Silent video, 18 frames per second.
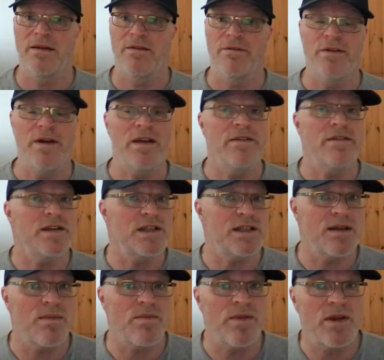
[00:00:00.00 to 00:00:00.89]
Faith
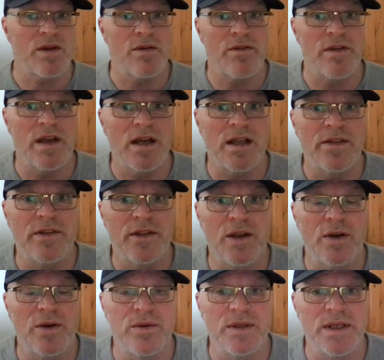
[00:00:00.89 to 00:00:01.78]
is something of the
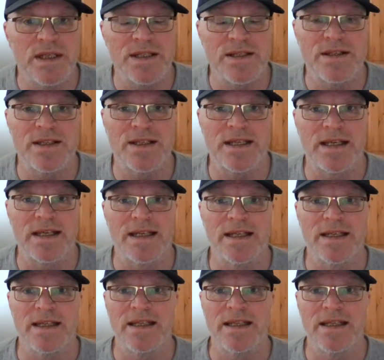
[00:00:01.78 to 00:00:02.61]
unknown, isn't it?